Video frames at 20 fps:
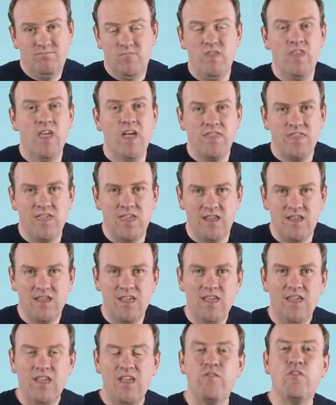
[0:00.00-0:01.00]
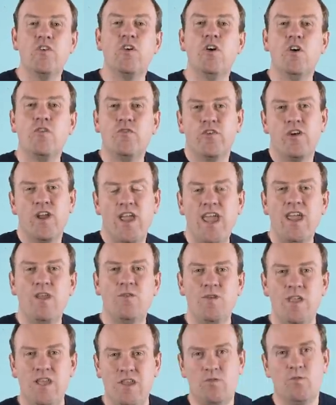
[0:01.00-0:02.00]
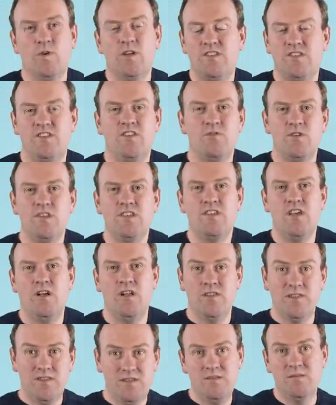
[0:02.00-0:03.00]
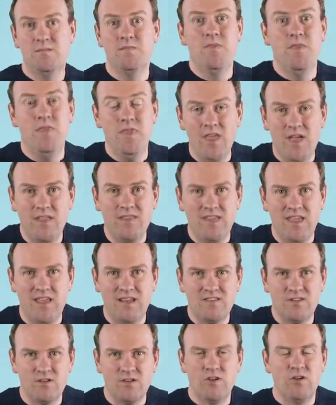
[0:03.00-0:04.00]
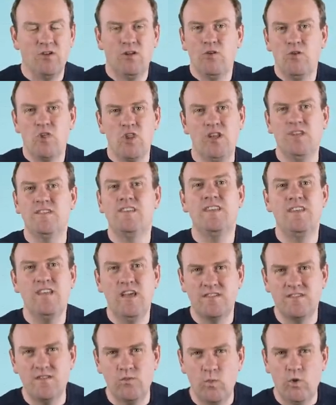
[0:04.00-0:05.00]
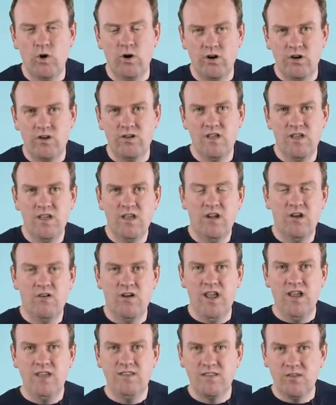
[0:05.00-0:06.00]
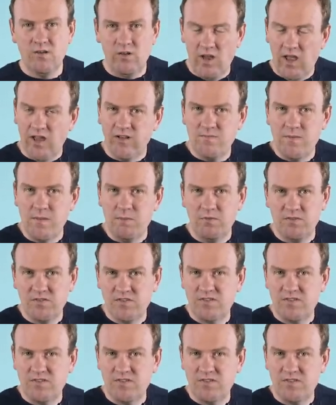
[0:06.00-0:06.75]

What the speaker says: Nothing. If you go for 8 weeks, what's the result? Nothing. So the conclusion is it doesn't work, right? So a lot of people